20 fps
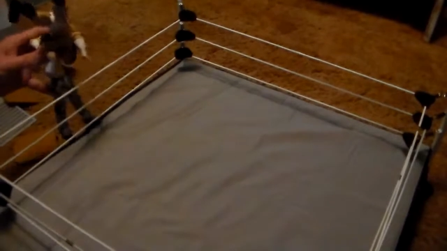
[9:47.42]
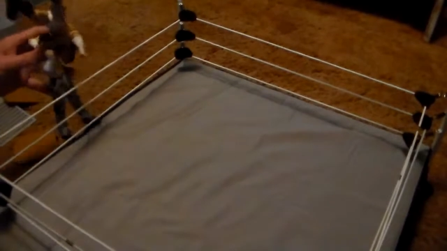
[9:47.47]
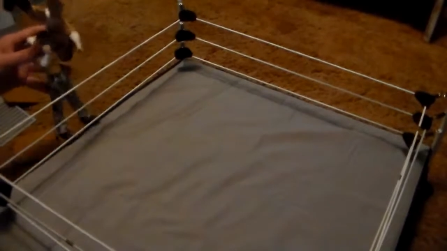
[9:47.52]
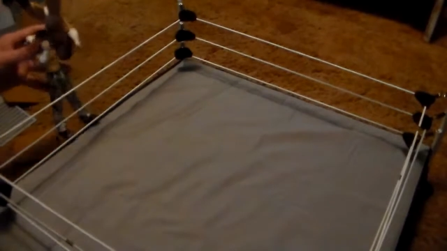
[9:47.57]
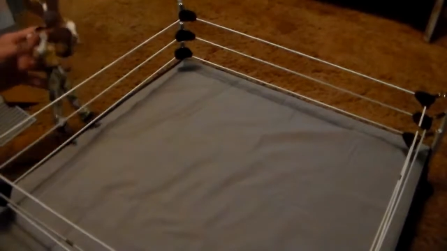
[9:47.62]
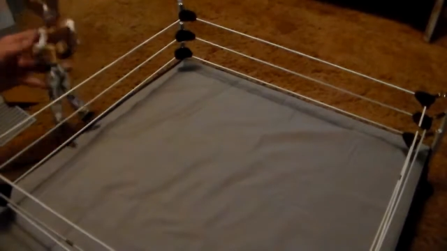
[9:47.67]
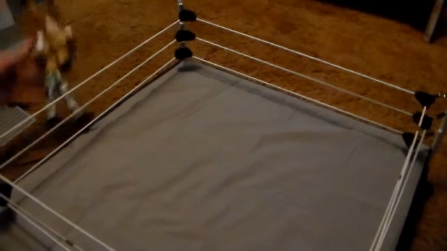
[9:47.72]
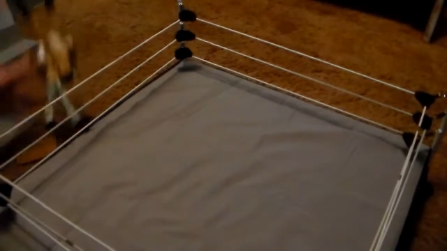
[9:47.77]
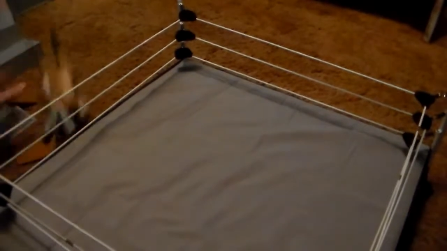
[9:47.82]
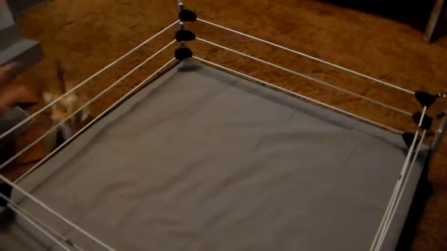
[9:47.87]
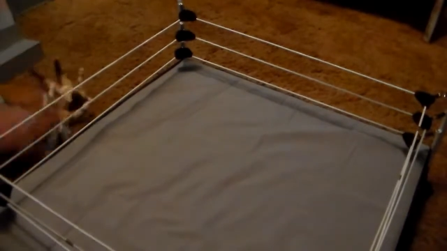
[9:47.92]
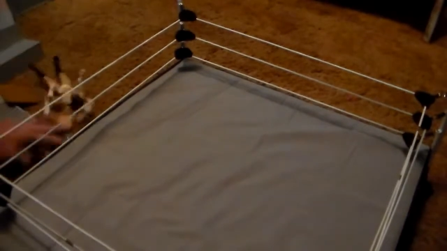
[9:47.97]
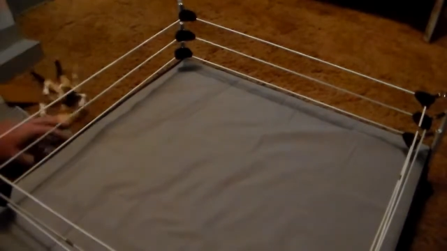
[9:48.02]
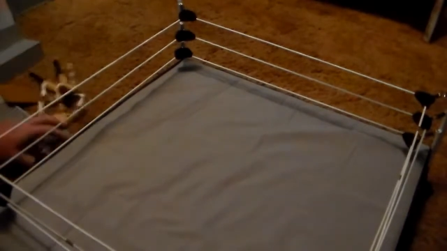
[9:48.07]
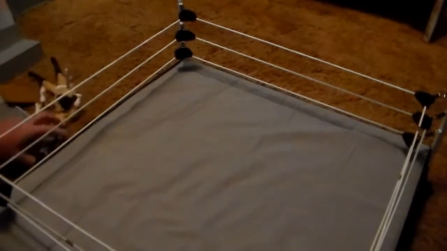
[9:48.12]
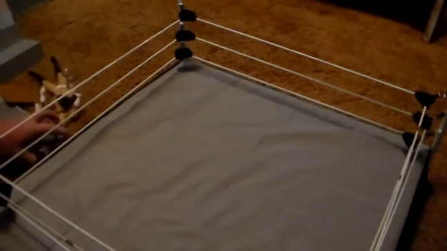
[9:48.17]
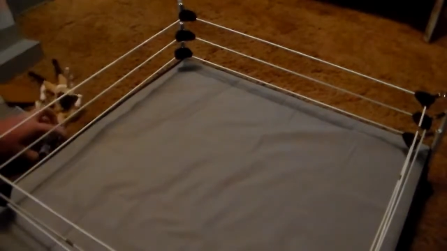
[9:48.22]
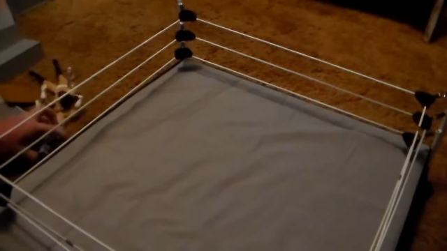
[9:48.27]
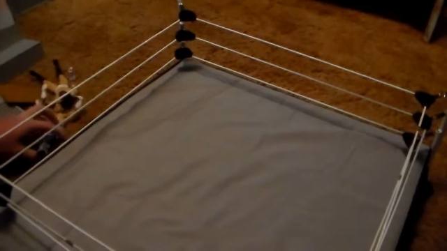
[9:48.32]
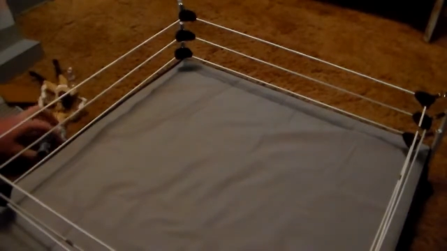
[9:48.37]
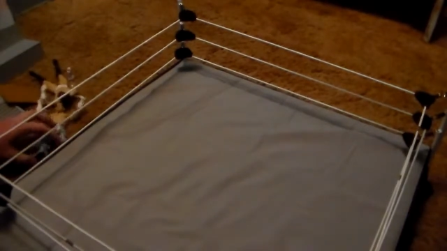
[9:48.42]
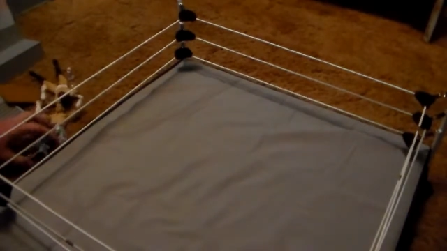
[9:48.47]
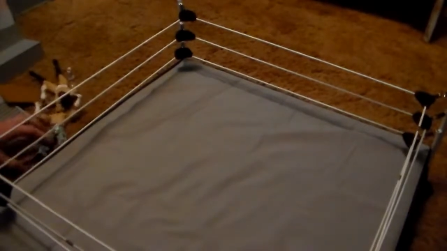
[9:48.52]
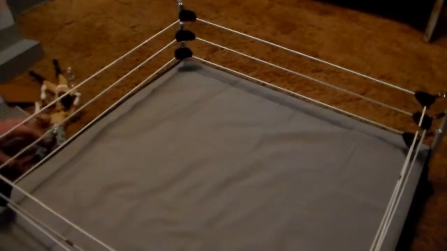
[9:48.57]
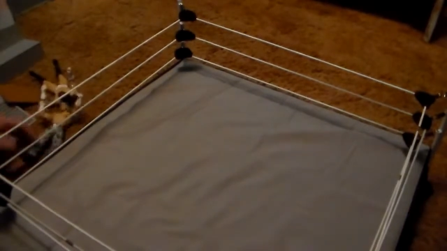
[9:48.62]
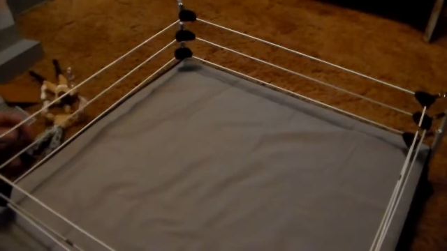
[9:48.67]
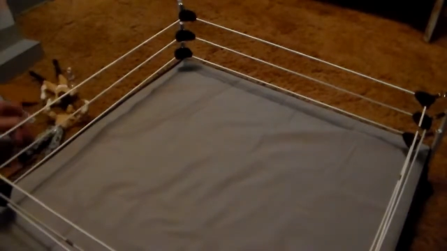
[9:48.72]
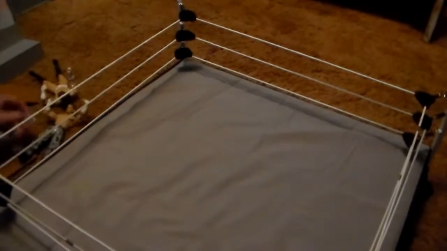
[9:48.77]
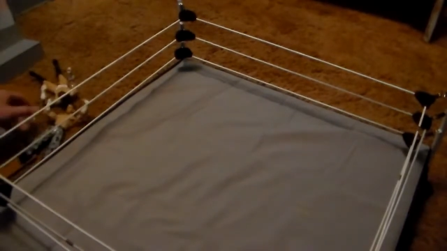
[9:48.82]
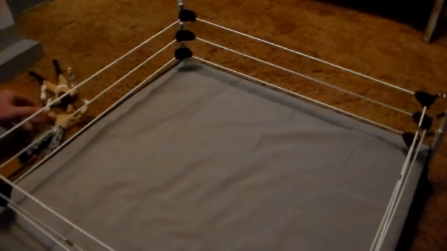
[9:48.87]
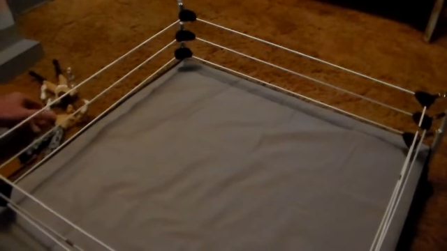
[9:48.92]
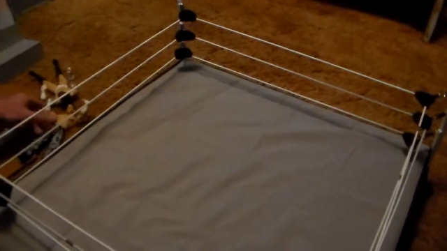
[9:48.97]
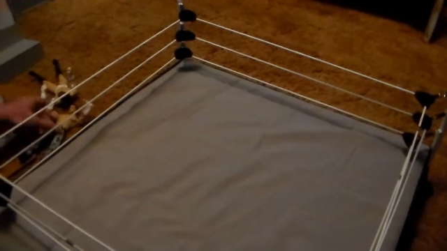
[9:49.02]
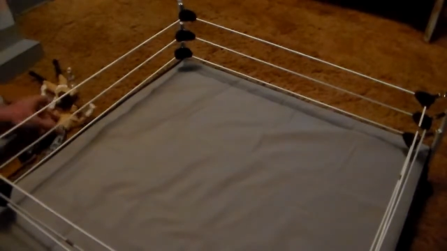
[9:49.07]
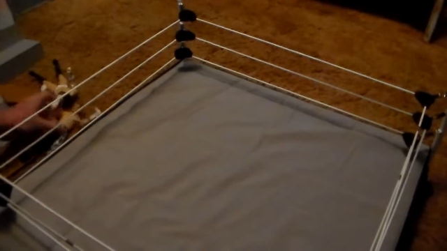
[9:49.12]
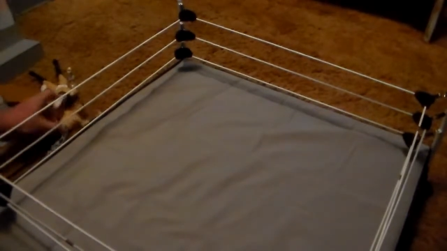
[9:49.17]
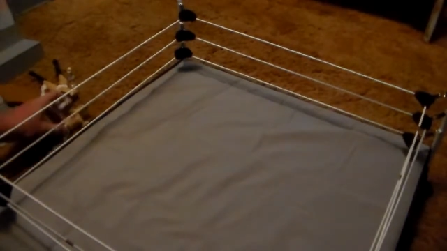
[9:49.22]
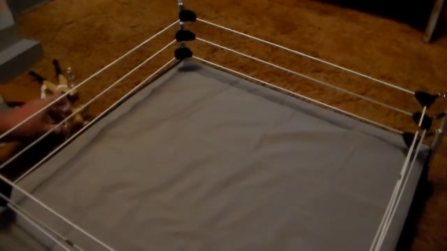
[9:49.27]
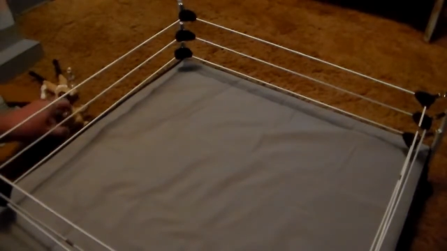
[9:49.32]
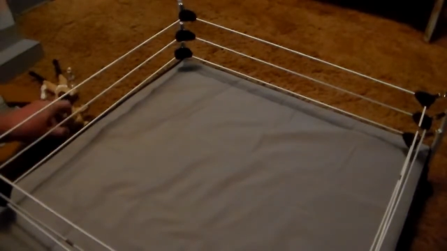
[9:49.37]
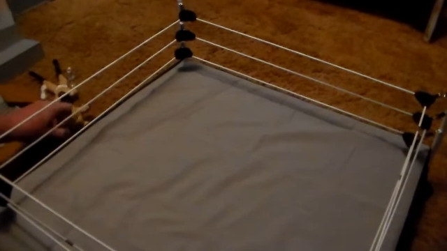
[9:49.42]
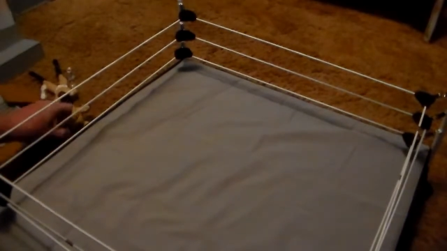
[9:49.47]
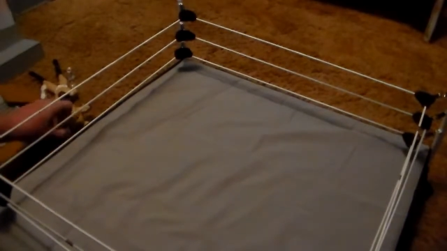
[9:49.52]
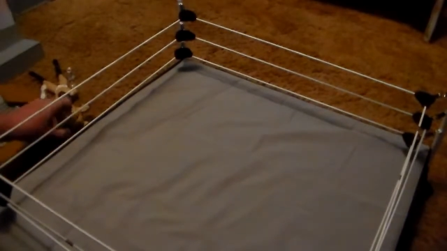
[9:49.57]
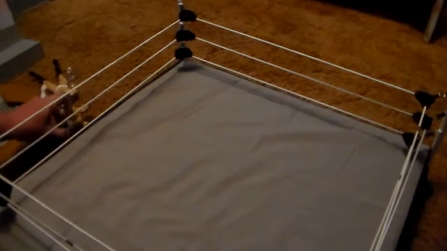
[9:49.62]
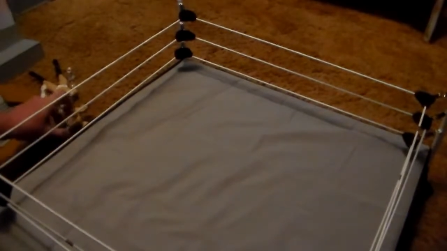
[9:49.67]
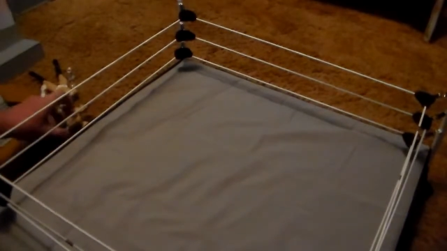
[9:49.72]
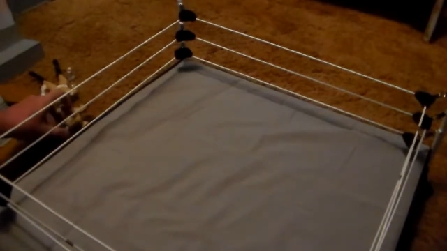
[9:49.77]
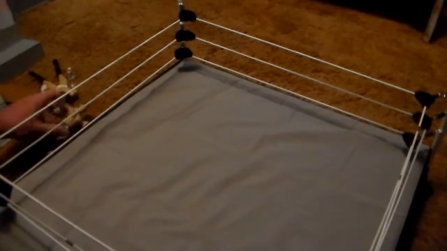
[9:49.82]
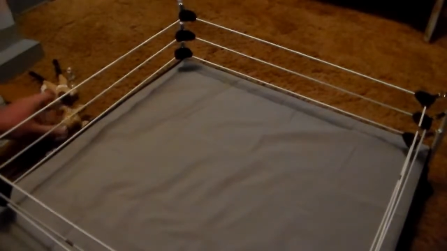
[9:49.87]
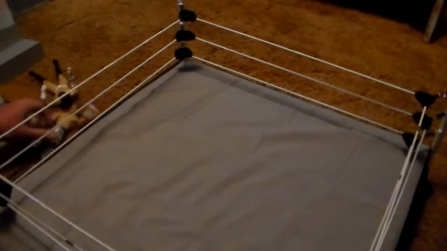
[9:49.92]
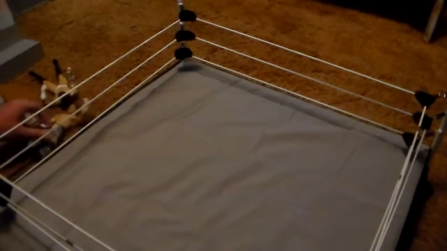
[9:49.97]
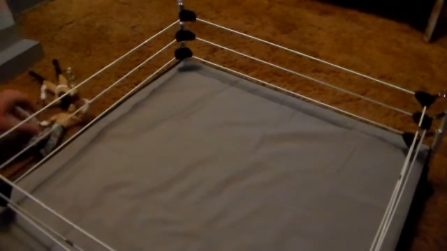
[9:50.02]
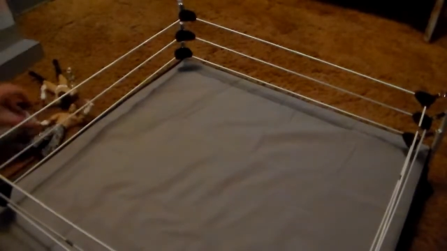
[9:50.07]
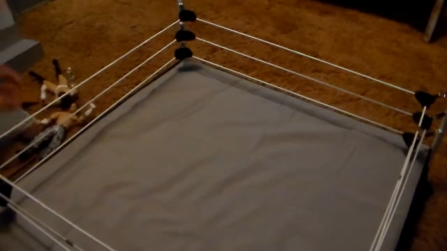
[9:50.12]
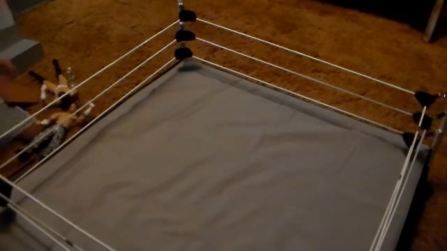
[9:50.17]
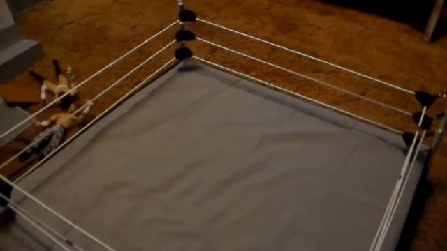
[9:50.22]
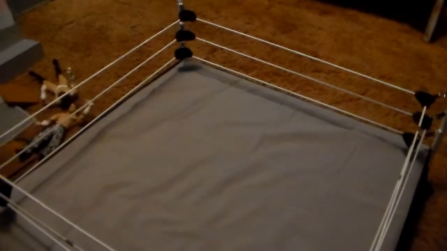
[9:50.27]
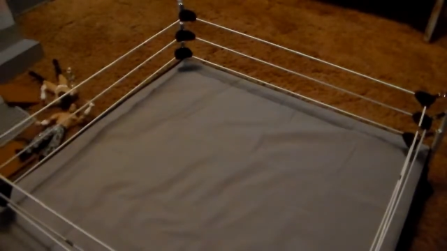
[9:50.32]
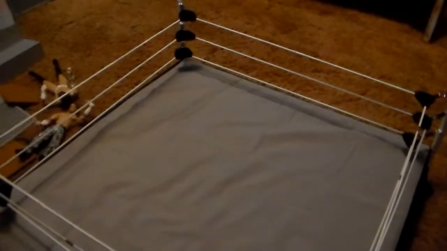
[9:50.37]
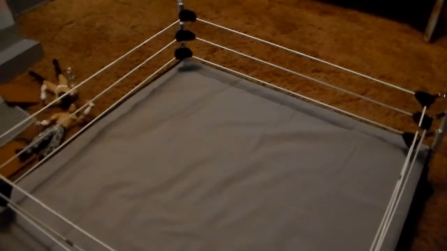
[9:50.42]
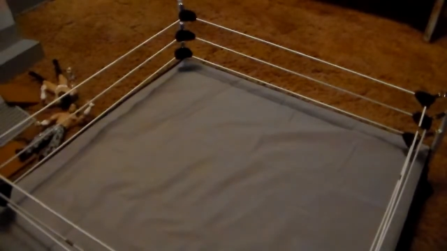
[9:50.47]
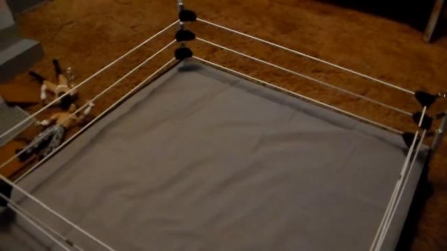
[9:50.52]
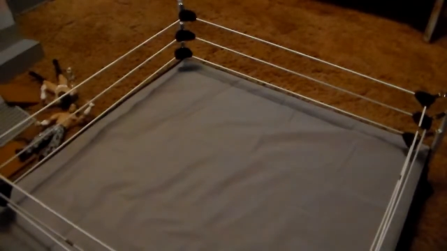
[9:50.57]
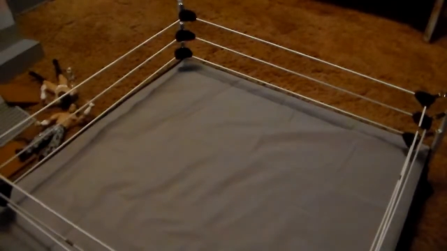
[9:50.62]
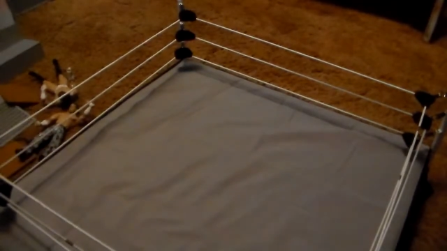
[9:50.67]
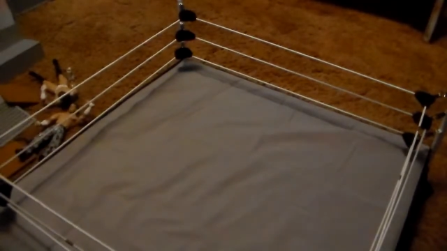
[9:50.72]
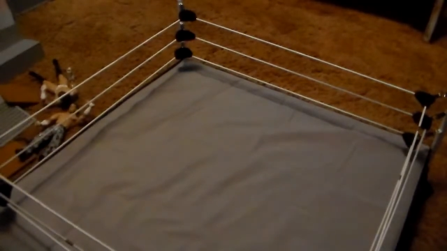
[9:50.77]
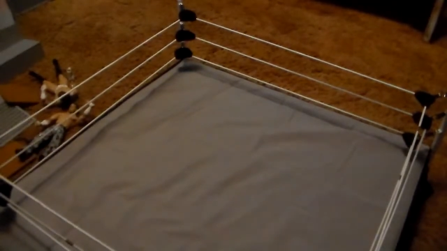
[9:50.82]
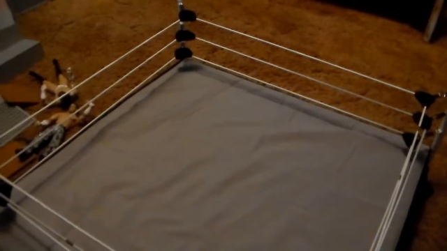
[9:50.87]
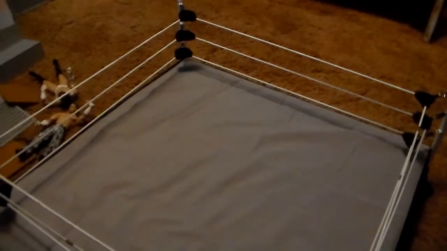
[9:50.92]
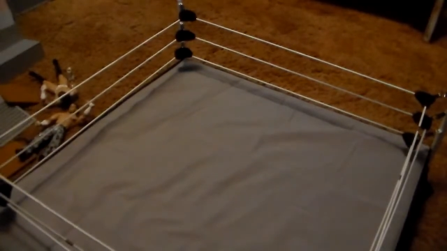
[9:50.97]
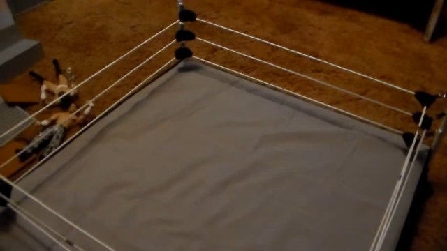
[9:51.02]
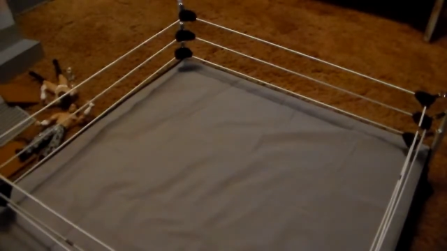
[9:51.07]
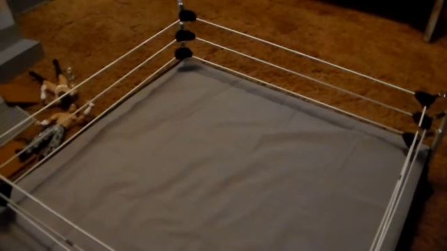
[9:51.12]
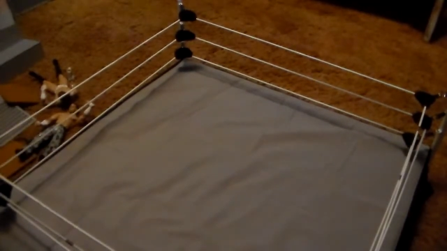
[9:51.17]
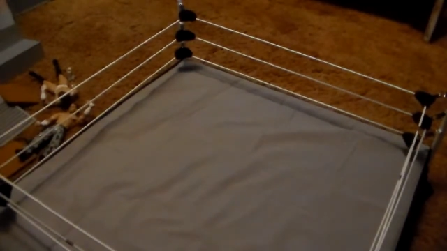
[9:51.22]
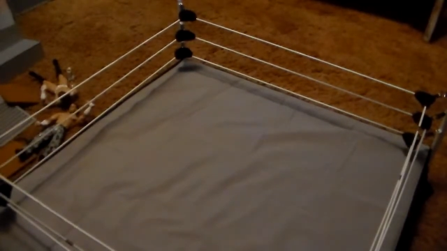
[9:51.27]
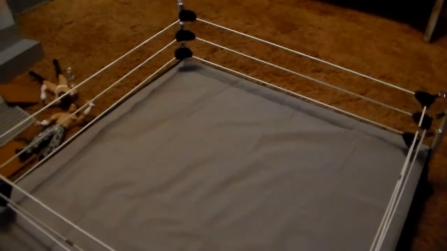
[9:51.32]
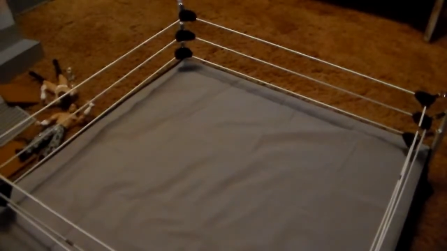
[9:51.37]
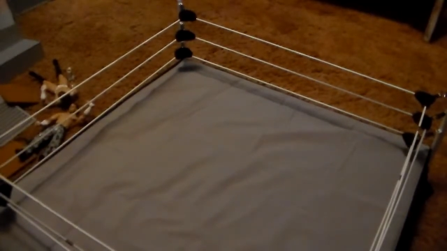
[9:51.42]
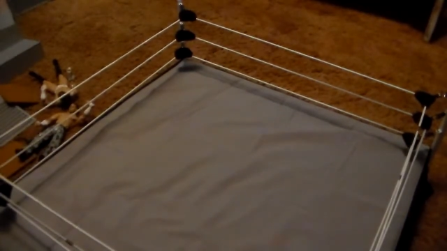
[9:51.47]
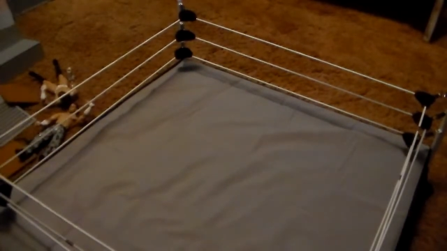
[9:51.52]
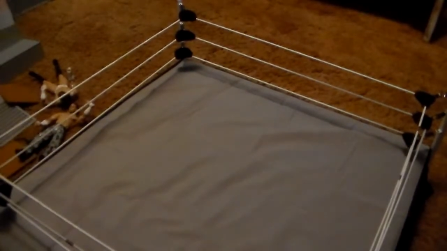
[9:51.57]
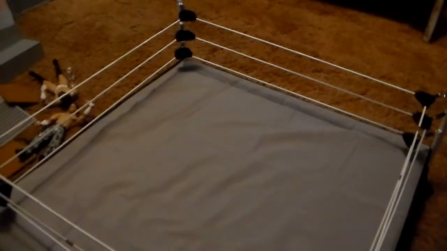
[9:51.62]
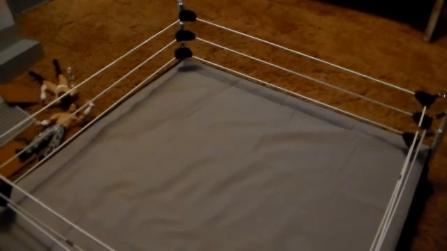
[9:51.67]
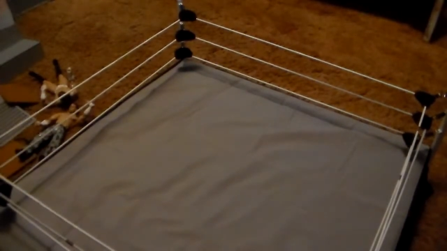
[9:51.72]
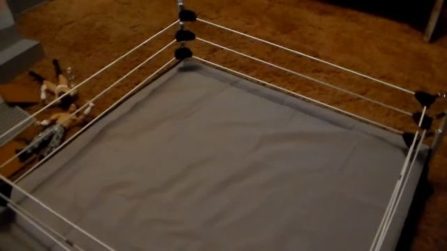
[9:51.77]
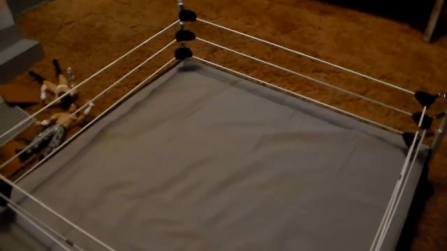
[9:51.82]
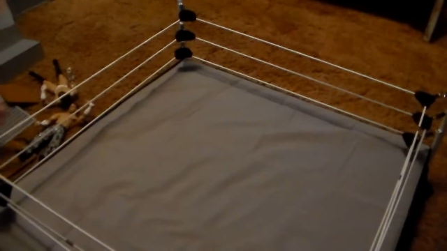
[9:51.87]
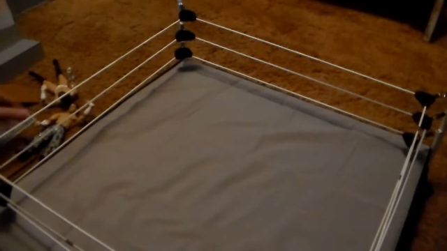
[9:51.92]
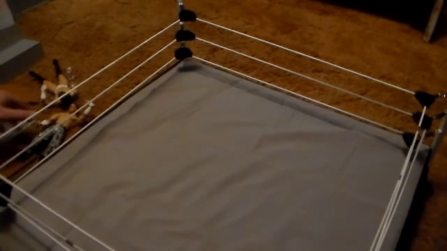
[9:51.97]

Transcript: No face is visible, so there are no lips to read.